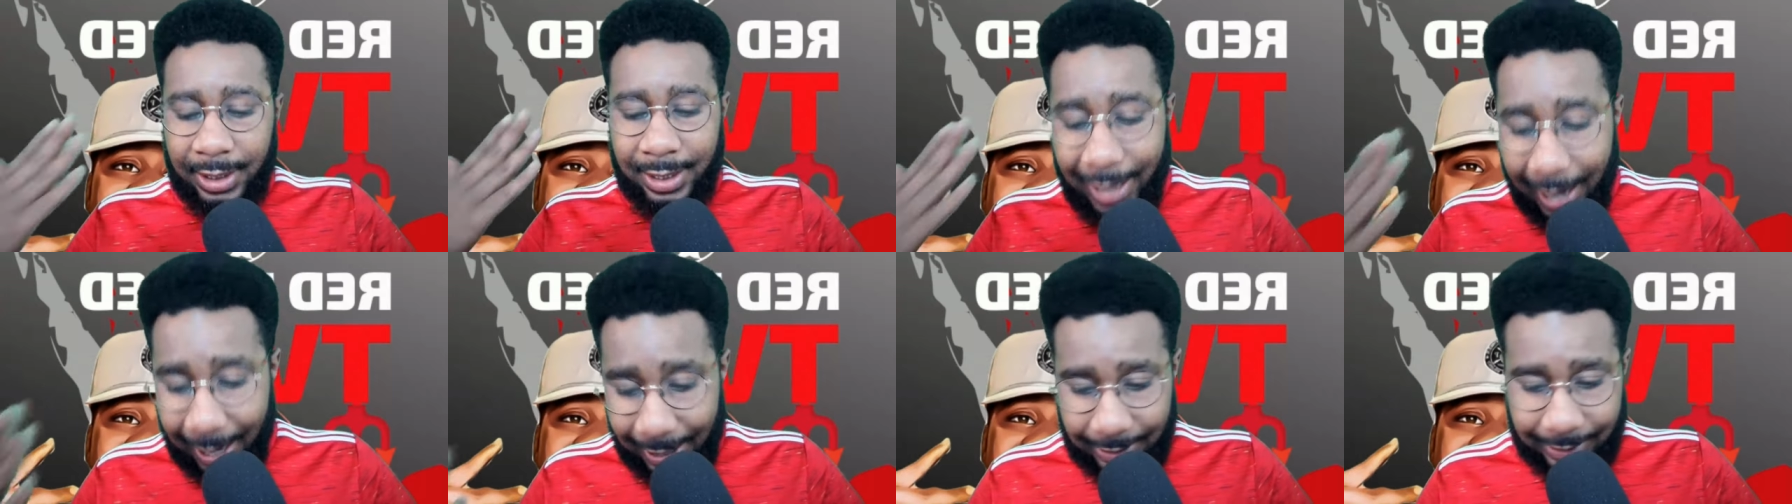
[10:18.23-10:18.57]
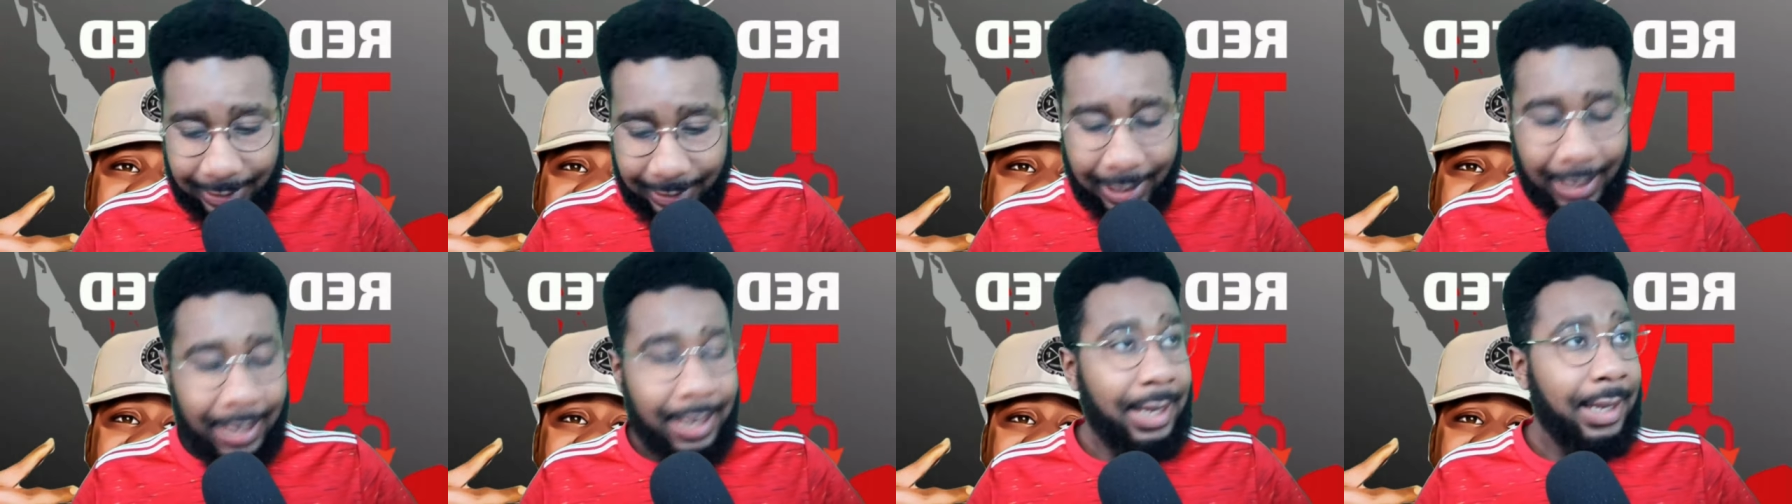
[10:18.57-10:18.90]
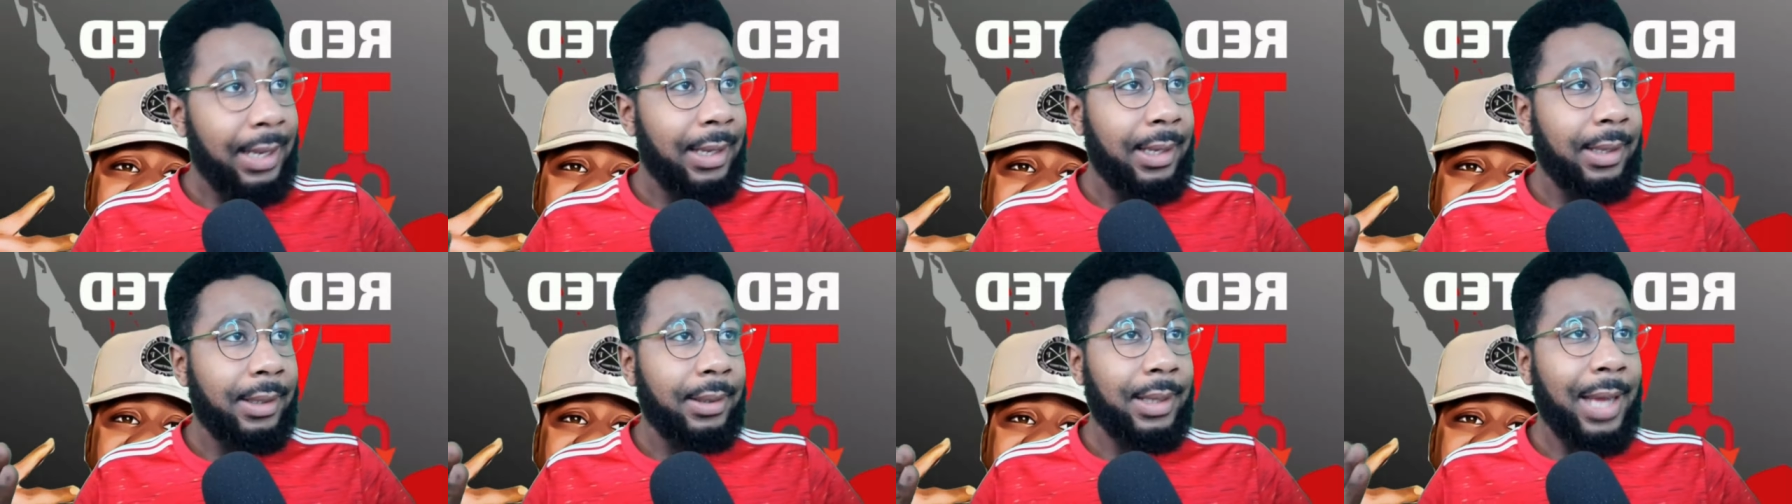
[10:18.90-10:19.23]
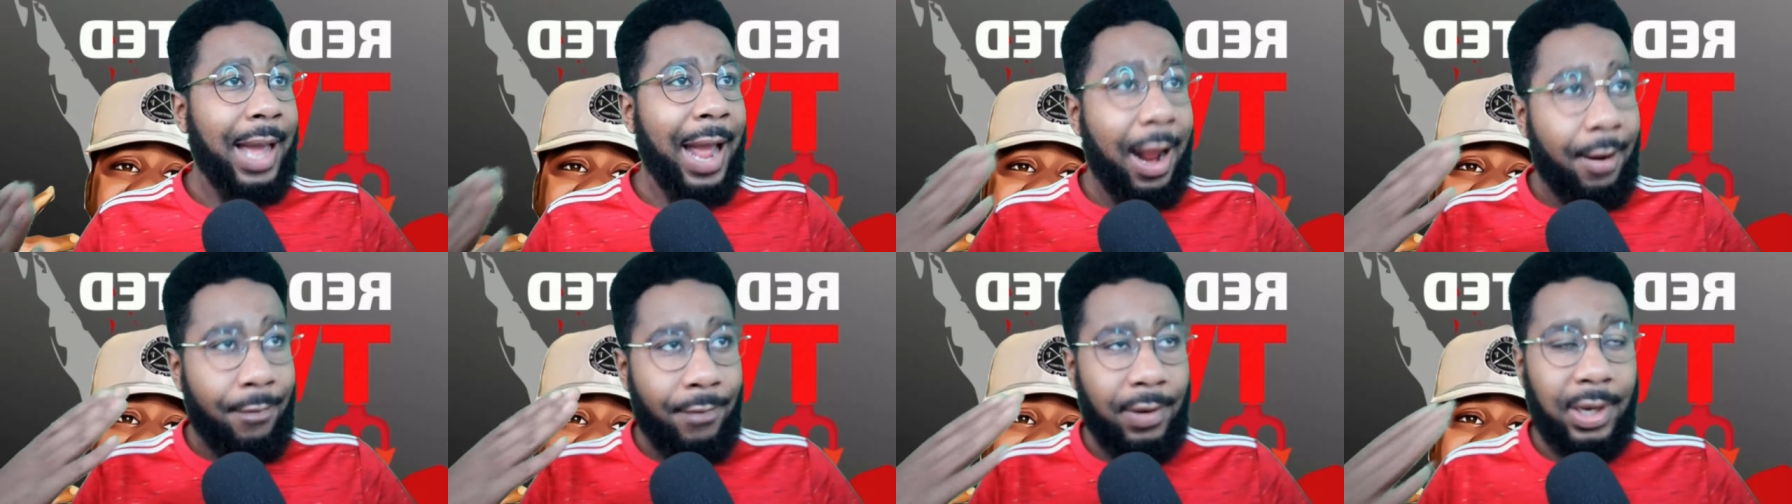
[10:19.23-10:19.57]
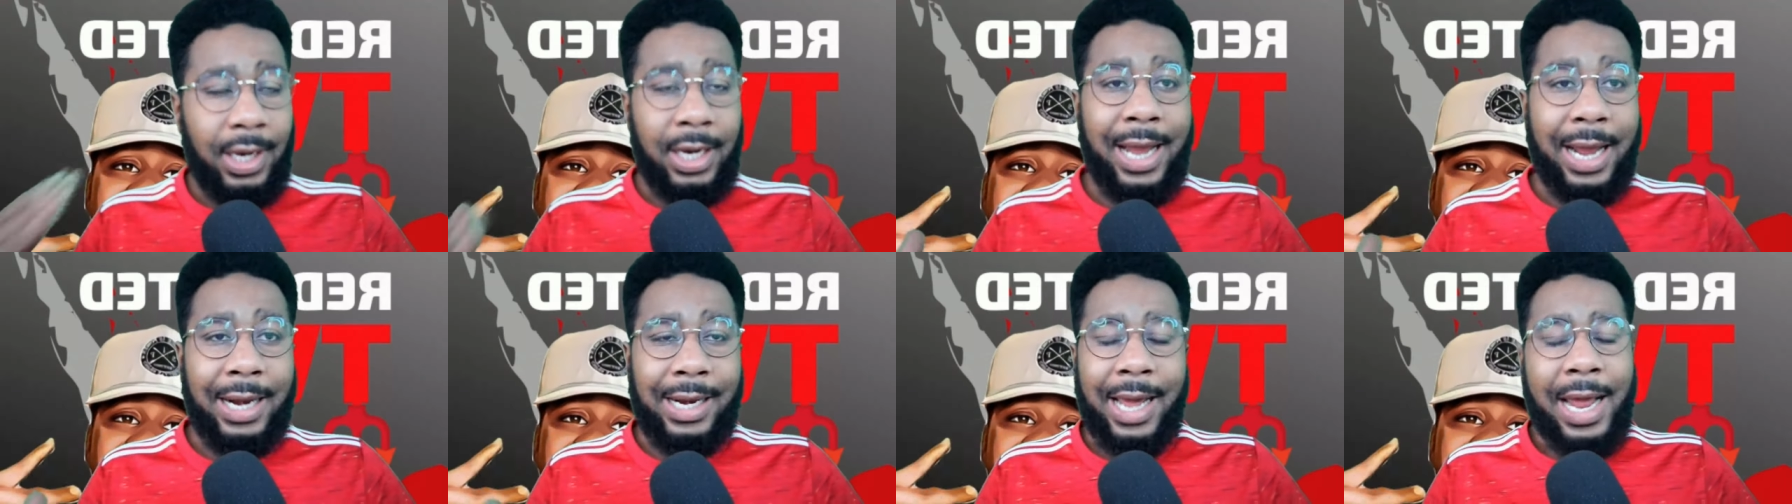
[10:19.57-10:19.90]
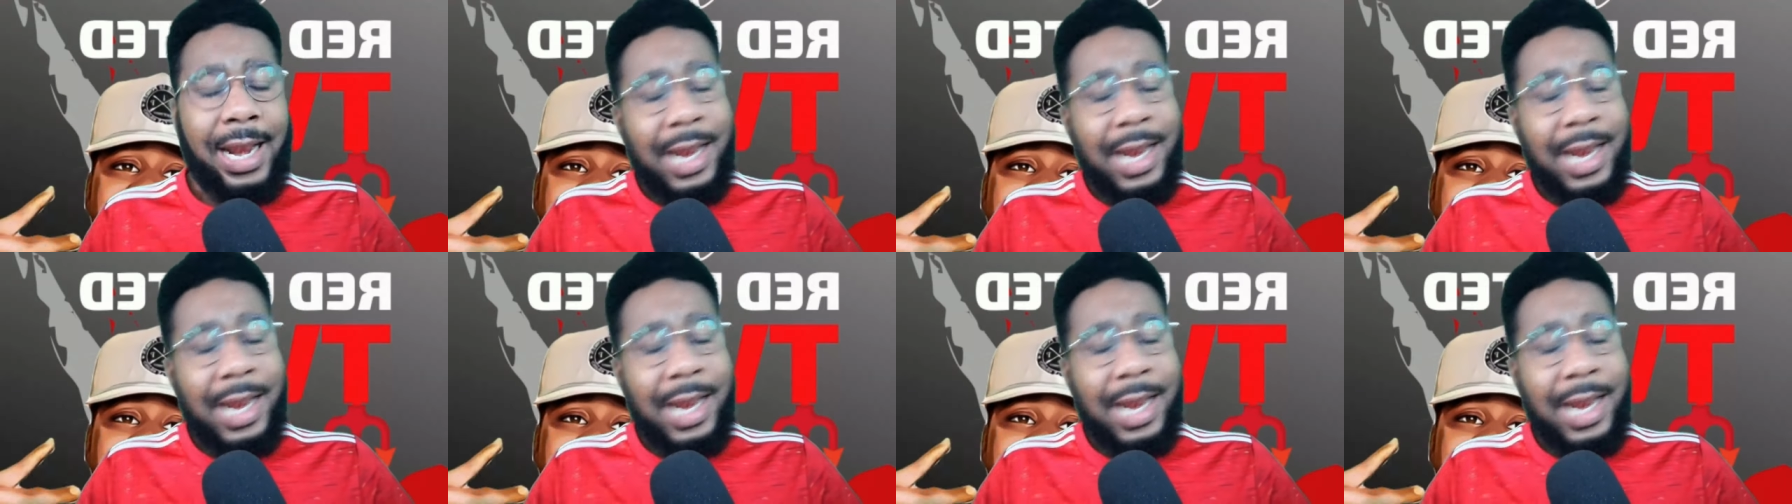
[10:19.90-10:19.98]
like that. I really like that.